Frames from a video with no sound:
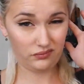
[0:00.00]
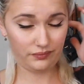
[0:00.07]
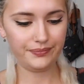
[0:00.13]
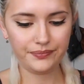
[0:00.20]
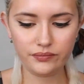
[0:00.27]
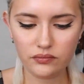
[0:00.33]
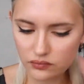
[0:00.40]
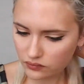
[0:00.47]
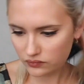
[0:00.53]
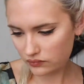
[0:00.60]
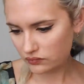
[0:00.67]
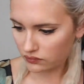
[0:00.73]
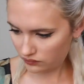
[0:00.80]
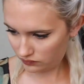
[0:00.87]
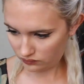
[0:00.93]
and I
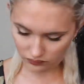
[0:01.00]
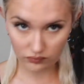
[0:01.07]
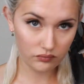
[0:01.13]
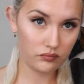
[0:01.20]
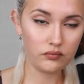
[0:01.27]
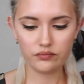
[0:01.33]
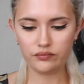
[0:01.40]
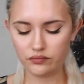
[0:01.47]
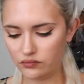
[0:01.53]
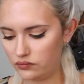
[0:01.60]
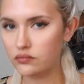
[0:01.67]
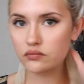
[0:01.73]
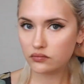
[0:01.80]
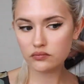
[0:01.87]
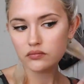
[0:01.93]
apply that
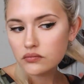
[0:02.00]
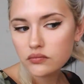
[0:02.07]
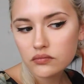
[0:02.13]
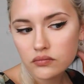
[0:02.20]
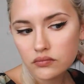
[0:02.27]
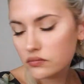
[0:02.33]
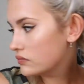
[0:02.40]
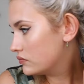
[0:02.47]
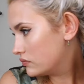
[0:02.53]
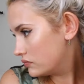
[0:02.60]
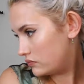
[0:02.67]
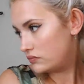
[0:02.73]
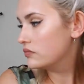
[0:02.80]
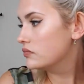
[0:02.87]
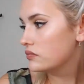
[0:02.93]
to the ends of
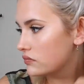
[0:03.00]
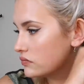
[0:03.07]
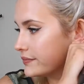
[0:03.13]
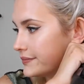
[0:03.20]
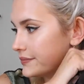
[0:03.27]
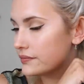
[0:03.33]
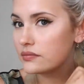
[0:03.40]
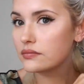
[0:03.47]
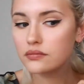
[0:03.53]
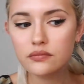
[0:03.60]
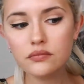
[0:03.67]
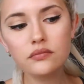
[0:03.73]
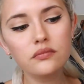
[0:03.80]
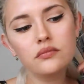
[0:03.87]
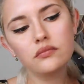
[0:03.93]
my hair and I
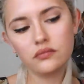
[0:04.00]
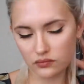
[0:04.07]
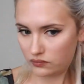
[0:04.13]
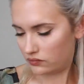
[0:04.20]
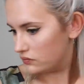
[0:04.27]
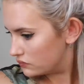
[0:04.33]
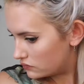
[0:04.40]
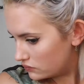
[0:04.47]
brush it out.